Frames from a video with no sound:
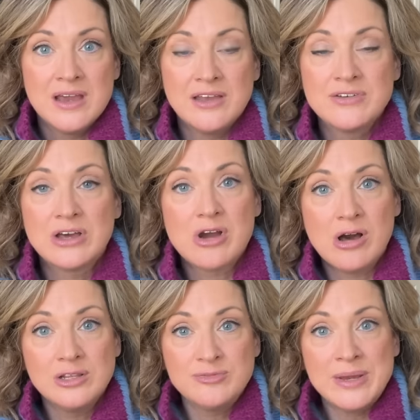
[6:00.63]
I've got
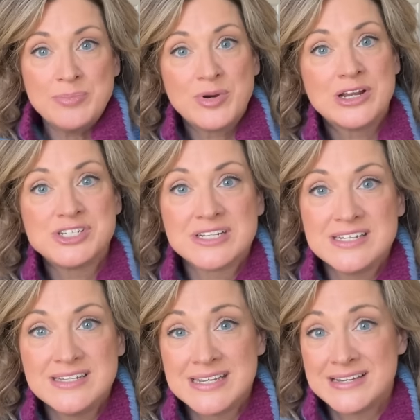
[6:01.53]
all of my project
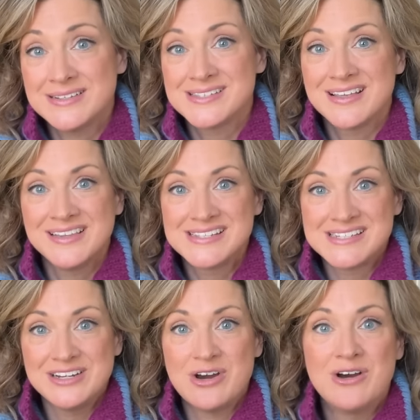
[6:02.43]
details
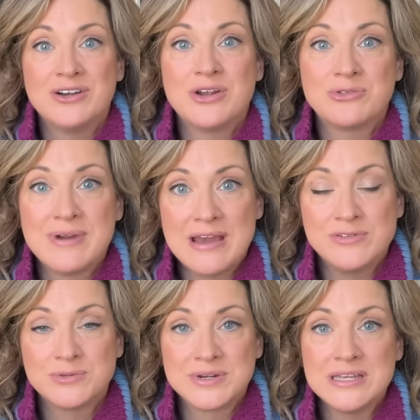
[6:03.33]
listed on
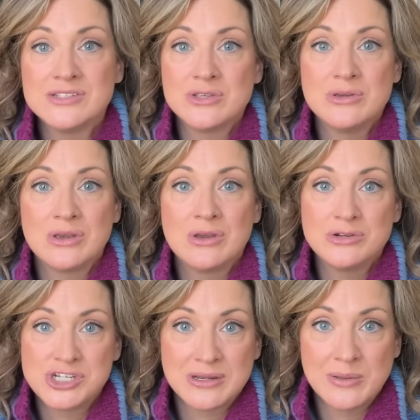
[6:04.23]
Ravelry, so you can go
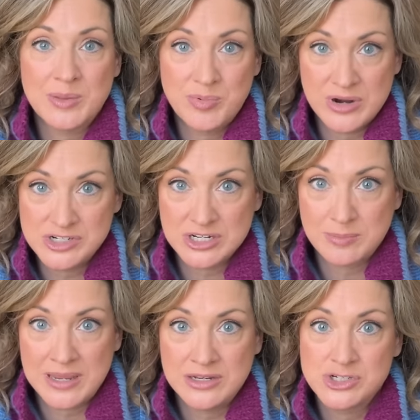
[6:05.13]
check out the project
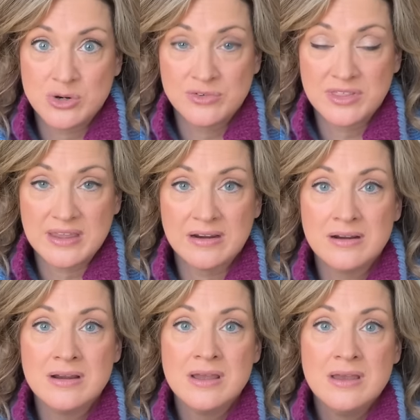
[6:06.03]
page over
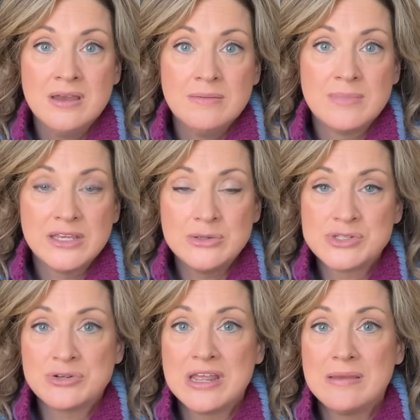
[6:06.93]
there. My
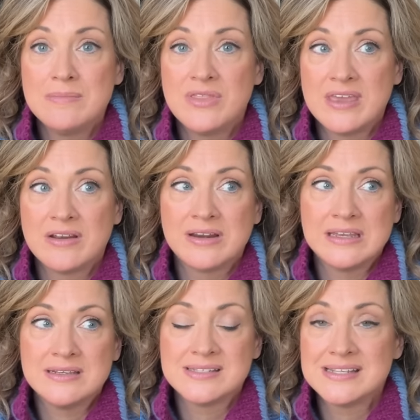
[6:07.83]
username there
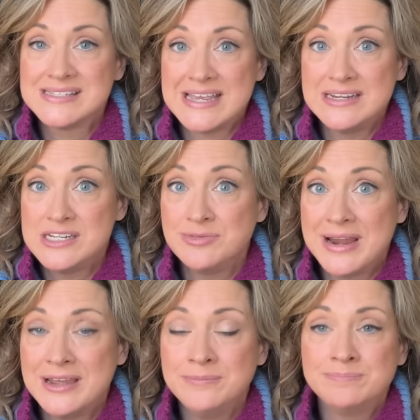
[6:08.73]
is Sandy
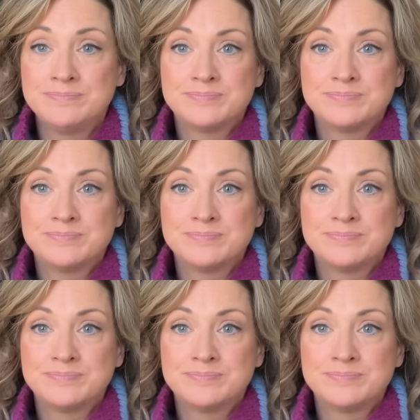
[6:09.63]
Ran.